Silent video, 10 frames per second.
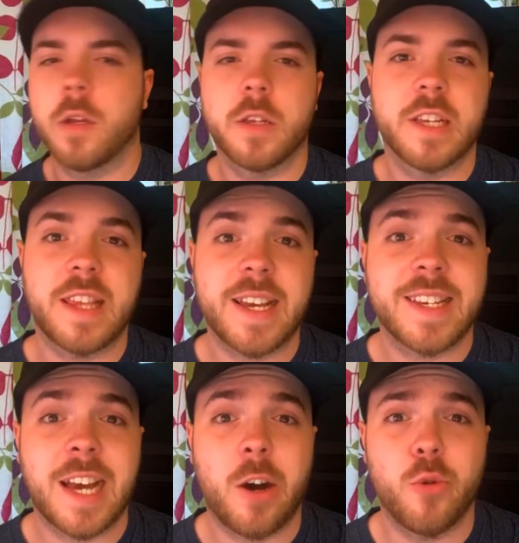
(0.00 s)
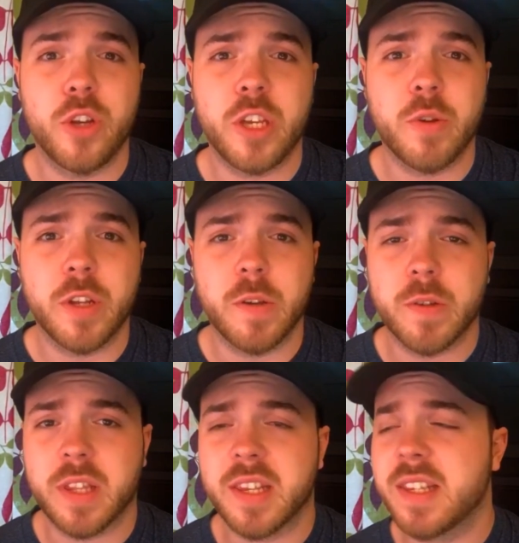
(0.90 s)
So that is how you can use
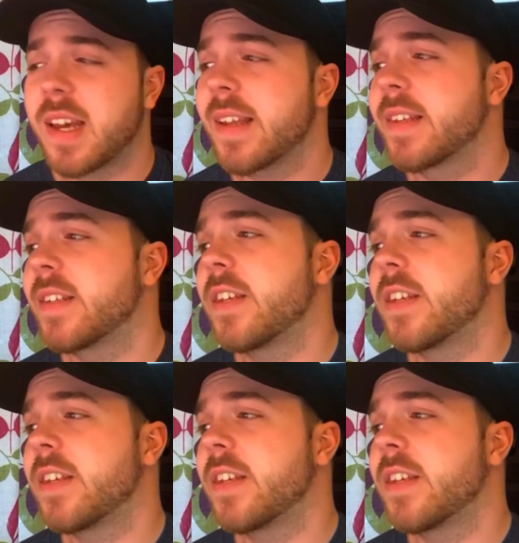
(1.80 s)
the stats.